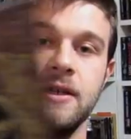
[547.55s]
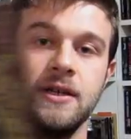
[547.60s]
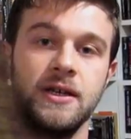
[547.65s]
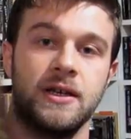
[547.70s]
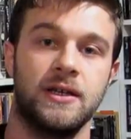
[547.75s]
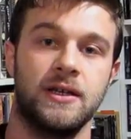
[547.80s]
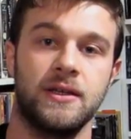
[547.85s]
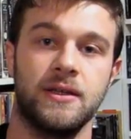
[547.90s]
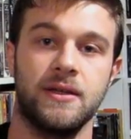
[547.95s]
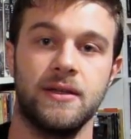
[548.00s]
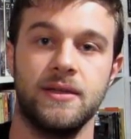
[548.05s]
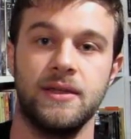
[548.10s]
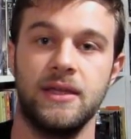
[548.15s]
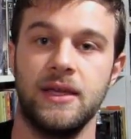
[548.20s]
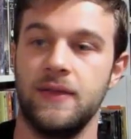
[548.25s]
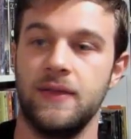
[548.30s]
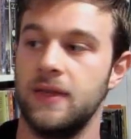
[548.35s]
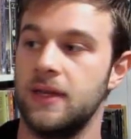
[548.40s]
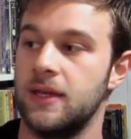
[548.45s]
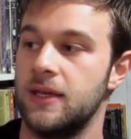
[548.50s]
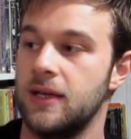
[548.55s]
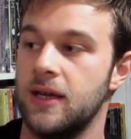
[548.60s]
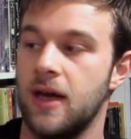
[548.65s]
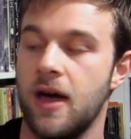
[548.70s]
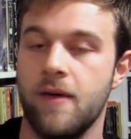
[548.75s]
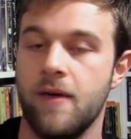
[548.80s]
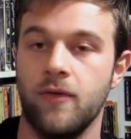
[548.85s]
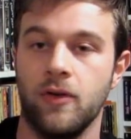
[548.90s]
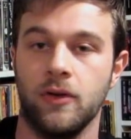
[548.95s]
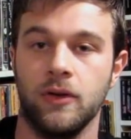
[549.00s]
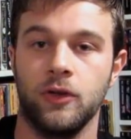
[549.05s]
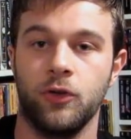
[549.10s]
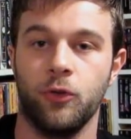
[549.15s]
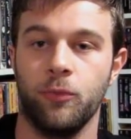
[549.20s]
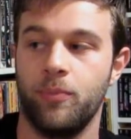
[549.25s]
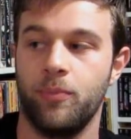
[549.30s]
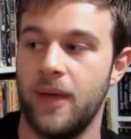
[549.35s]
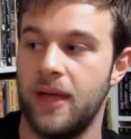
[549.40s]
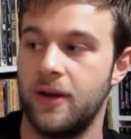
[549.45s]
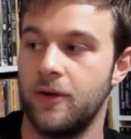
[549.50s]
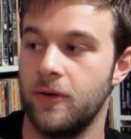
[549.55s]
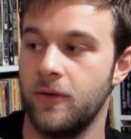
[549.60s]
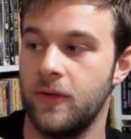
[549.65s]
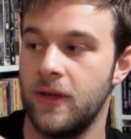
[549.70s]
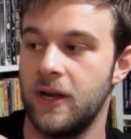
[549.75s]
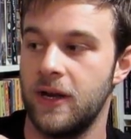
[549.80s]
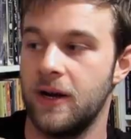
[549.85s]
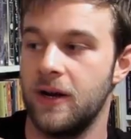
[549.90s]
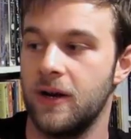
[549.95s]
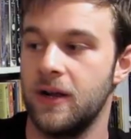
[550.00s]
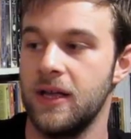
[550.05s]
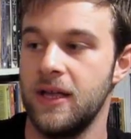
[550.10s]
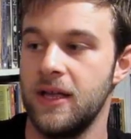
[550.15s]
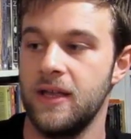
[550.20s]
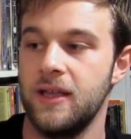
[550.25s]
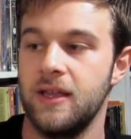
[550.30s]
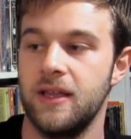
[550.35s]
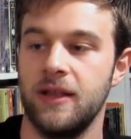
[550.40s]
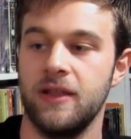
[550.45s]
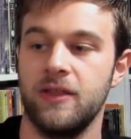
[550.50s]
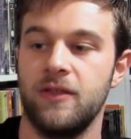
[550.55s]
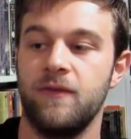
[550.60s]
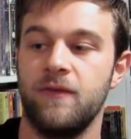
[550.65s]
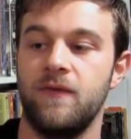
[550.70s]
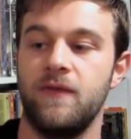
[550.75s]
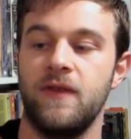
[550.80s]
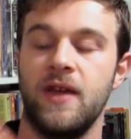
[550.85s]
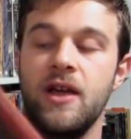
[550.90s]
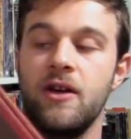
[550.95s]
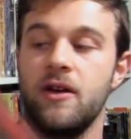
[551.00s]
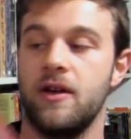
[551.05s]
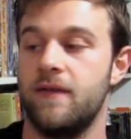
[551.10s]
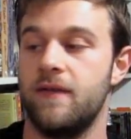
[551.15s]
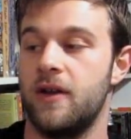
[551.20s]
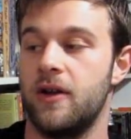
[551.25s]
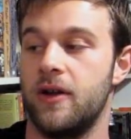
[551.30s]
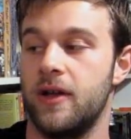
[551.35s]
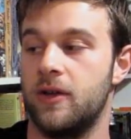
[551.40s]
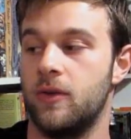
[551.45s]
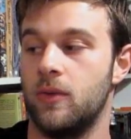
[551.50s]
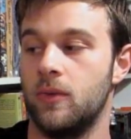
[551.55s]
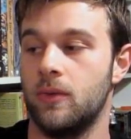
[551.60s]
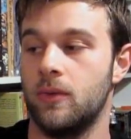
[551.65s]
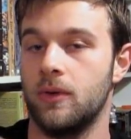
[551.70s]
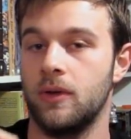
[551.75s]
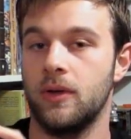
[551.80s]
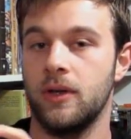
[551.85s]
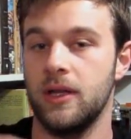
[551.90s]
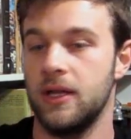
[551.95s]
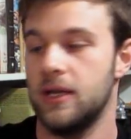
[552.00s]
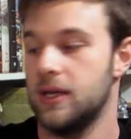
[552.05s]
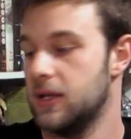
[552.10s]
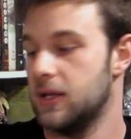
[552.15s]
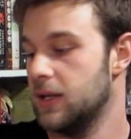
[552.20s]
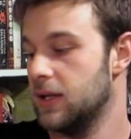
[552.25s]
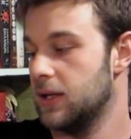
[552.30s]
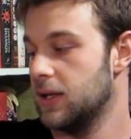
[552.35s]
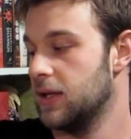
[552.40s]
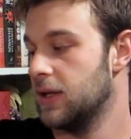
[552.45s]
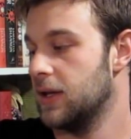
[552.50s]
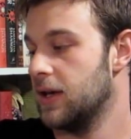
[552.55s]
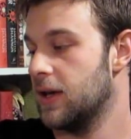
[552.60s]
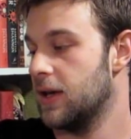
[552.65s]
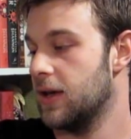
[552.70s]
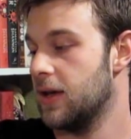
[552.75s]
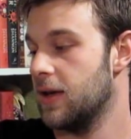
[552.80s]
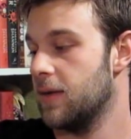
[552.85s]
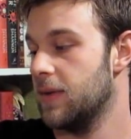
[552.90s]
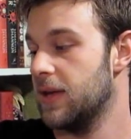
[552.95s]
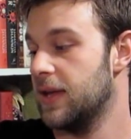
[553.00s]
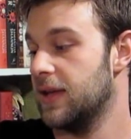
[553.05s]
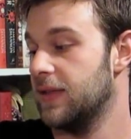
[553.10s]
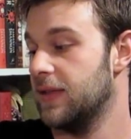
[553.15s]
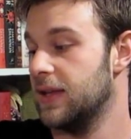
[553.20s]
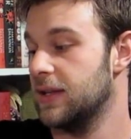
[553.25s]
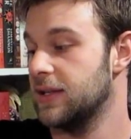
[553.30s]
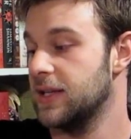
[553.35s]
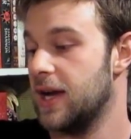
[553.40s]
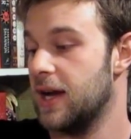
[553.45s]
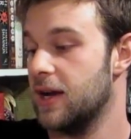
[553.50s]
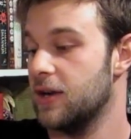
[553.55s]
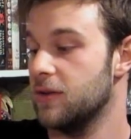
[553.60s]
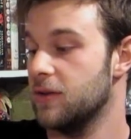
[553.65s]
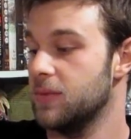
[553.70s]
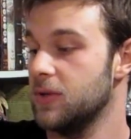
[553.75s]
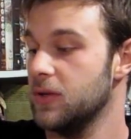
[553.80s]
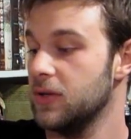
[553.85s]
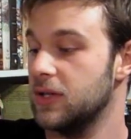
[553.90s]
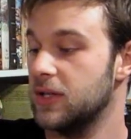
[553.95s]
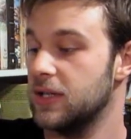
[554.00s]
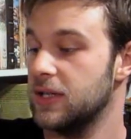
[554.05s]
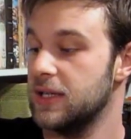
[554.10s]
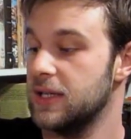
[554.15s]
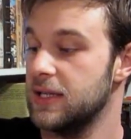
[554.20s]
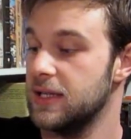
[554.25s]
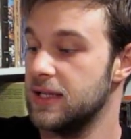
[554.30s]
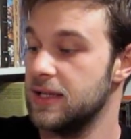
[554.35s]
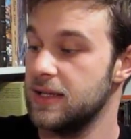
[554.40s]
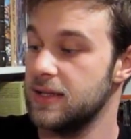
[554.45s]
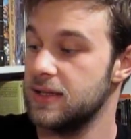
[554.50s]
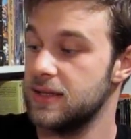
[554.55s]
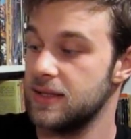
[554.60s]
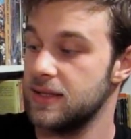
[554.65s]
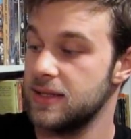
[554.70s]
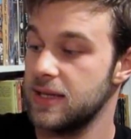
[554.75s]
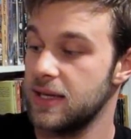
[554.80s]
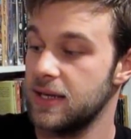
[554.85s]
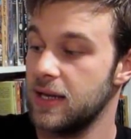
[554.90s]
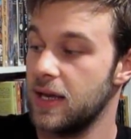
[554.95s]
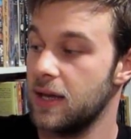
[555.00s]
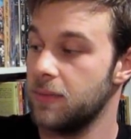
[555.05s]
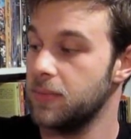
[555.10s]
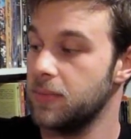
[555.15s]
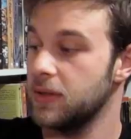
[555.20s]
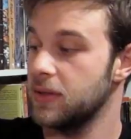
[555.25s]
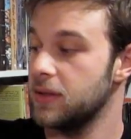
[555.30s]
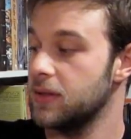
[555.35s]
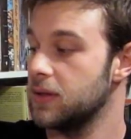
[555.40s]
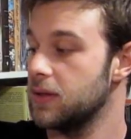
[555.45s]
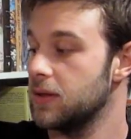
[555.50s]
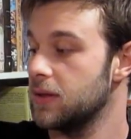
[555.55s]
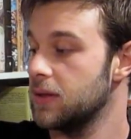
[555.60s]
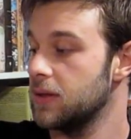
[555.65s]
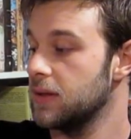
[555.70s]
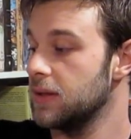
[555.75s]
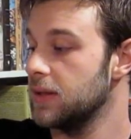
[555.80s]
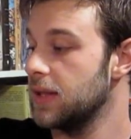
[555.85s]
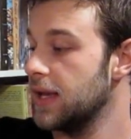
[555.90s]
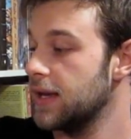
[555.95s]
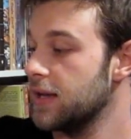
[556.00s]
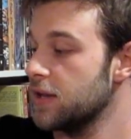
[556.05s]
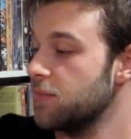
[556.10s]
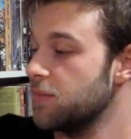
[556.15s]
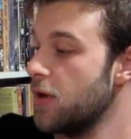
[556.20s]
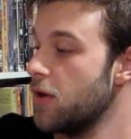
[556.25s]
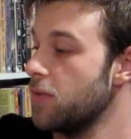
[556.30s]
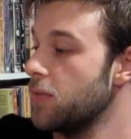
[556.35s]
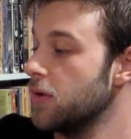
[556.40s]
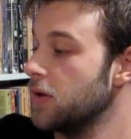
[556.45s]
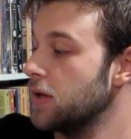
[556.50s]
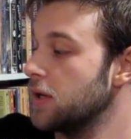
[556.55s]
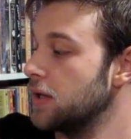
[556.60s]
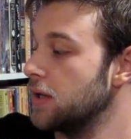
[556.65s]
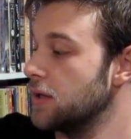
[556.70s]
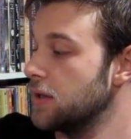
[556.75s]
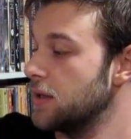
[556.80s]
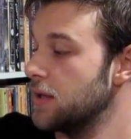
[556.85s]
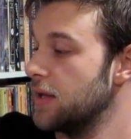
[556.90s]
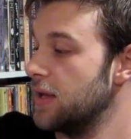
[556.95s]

can see the cover a little better there. It's very, very cool. And the entire book is set up like a spell book.